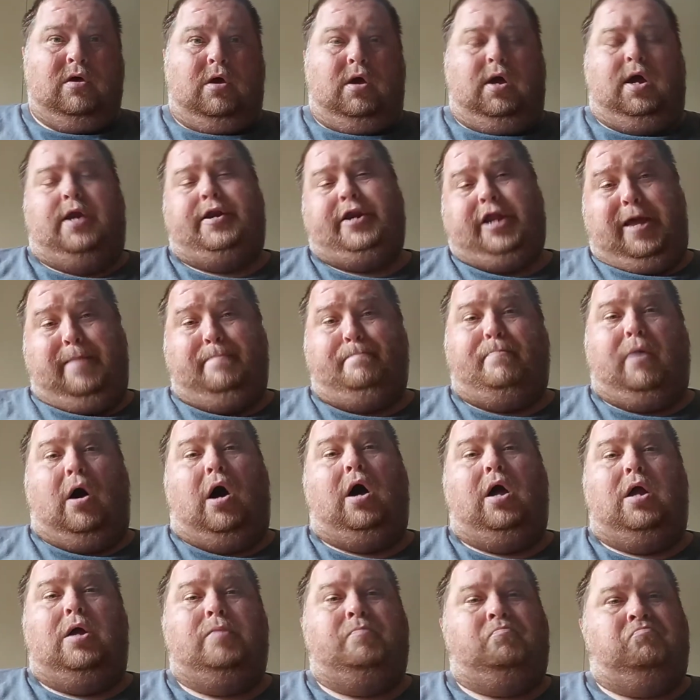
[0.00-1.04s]
and they
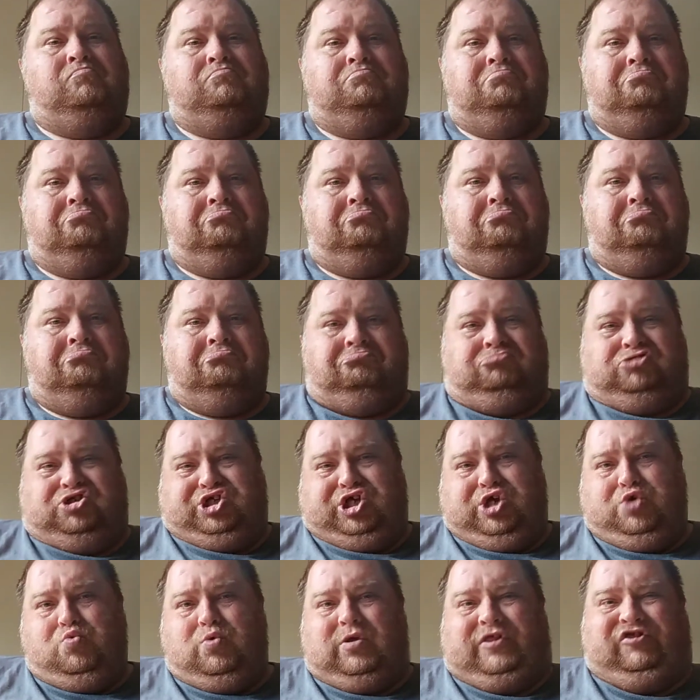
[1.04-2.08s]
buy them,
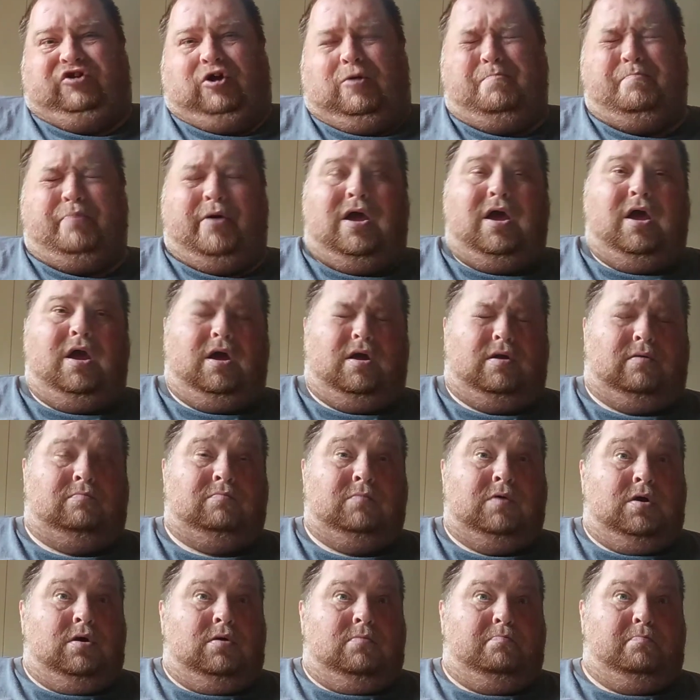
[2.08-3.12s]
see what they're paying.
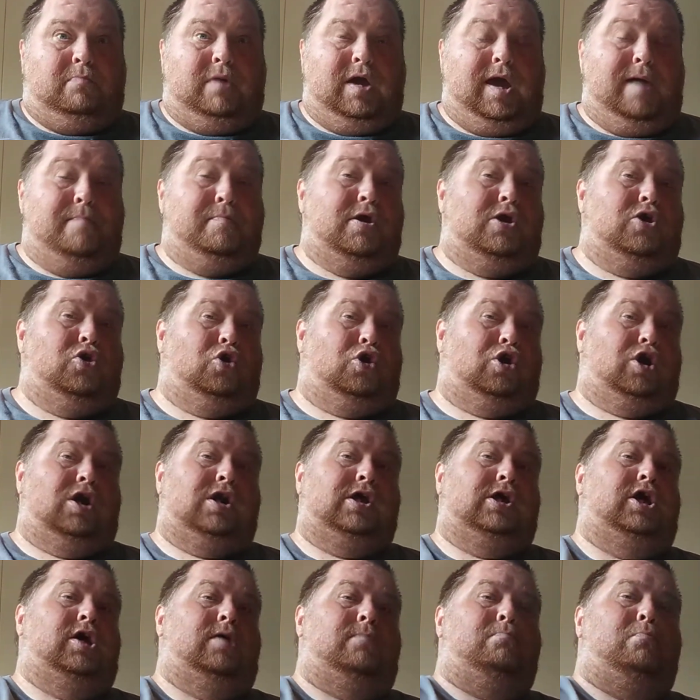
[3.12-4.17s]
Maybe you're going
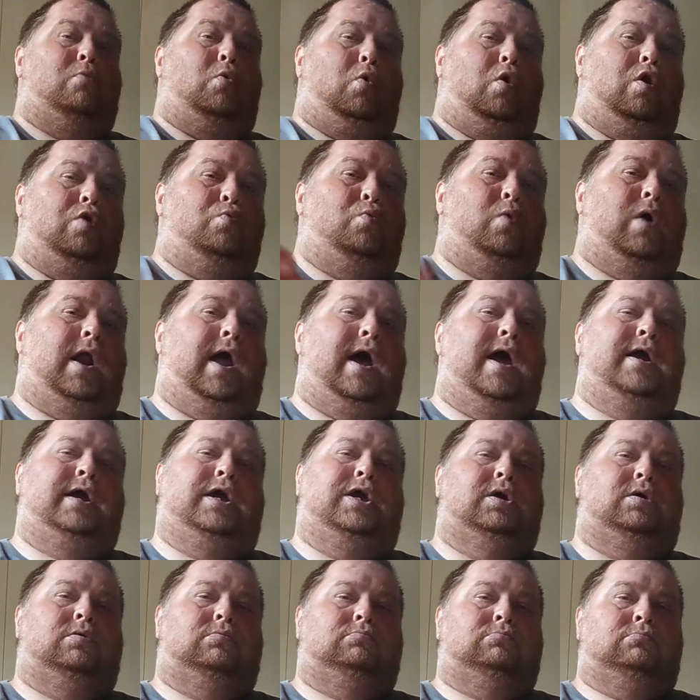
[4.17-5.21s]
to get more than what I
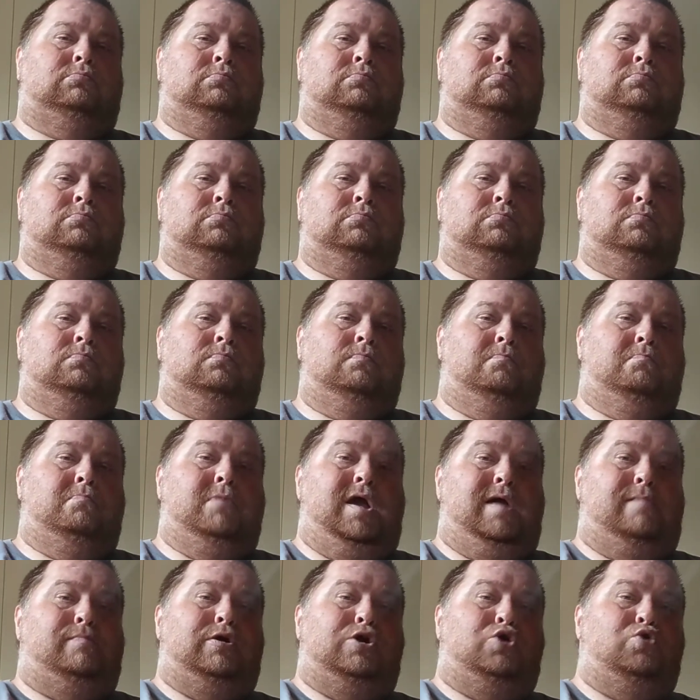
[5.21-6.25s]
get.
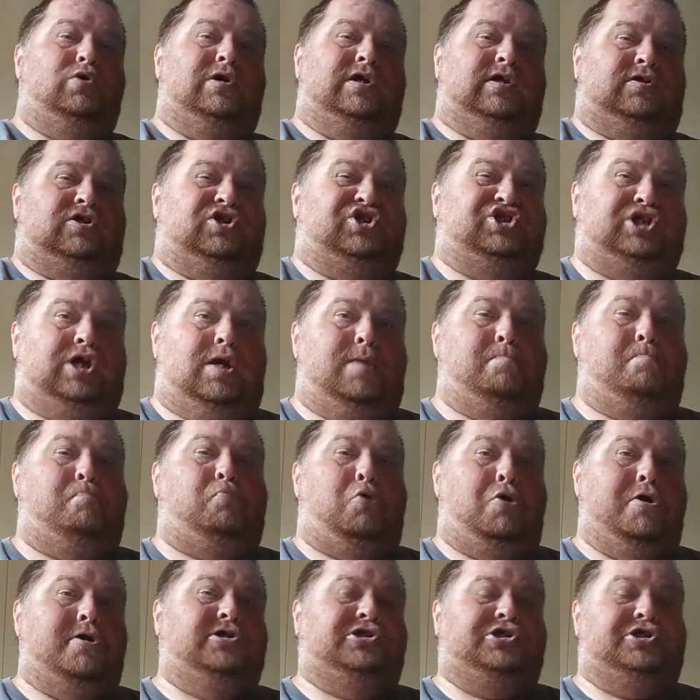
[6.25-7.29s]
Maybe you get the same
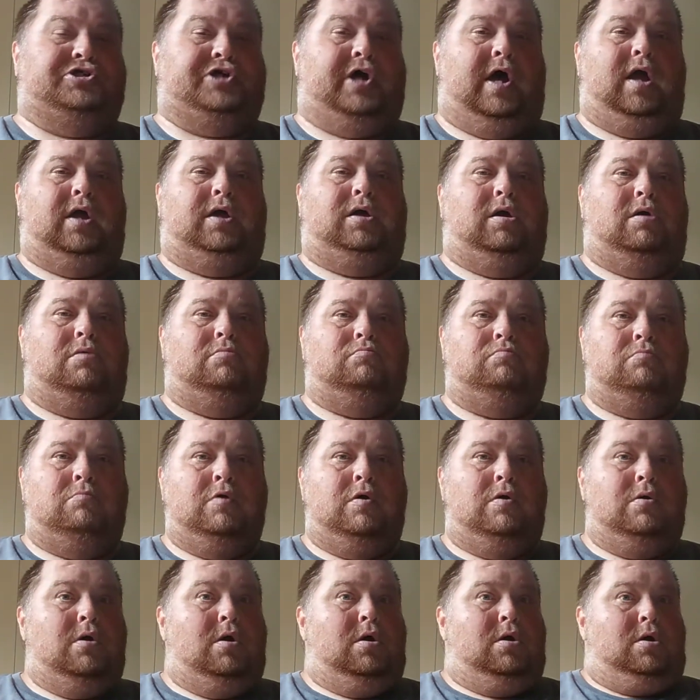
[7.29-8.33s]
price as I get.
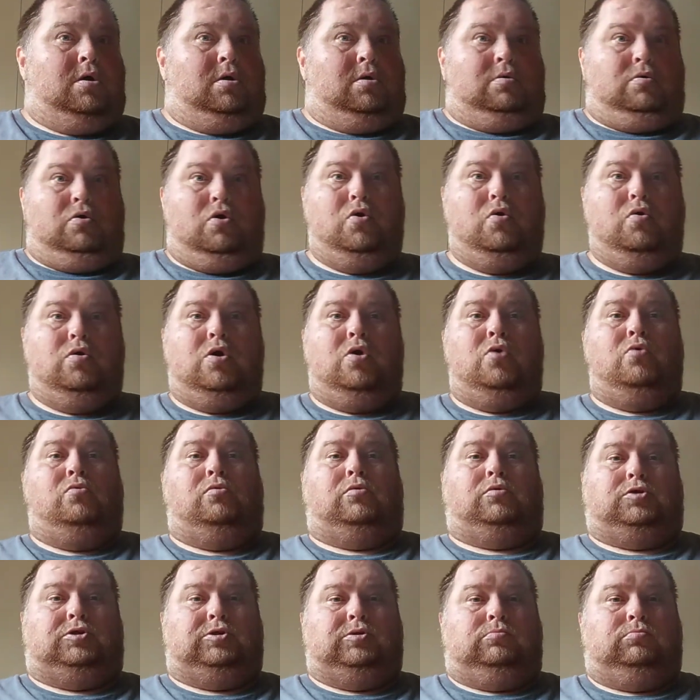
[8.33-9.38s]
Who
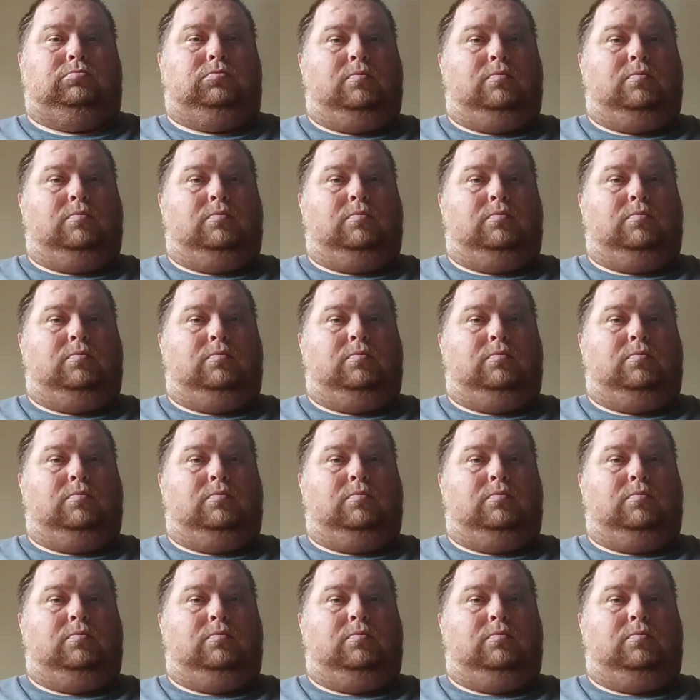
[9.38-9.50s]
knows?